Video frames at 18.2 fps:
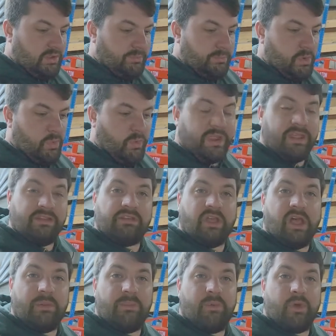But we can
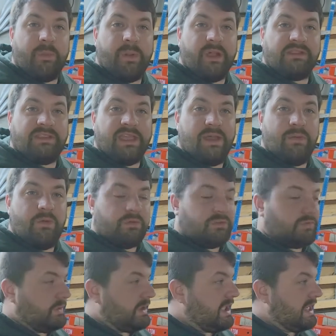talk more about that
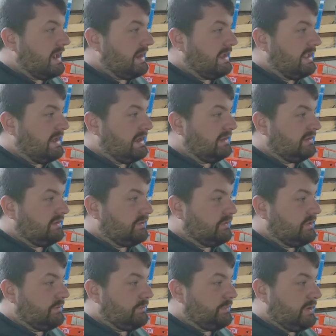once we kind of get
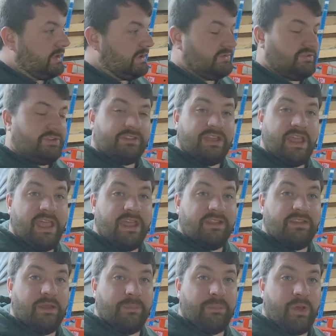into it. But just a
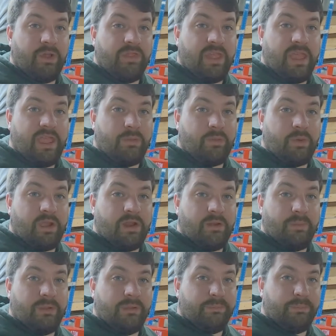heads up on that, we're going
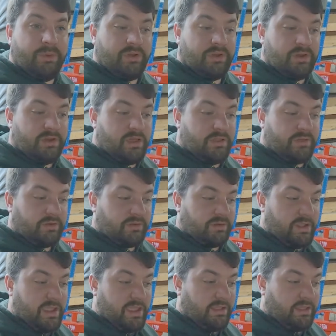to be putting
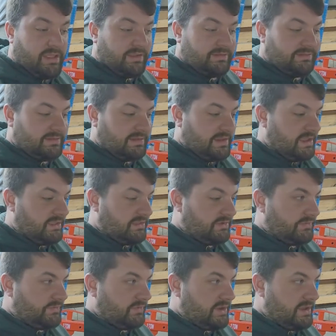another LS
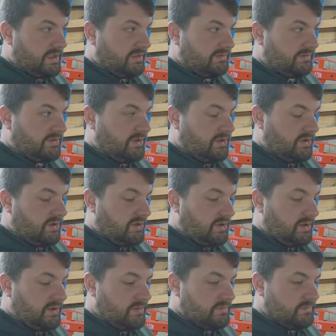together for his
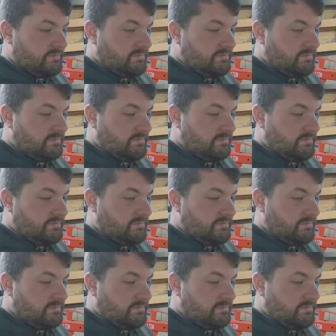car.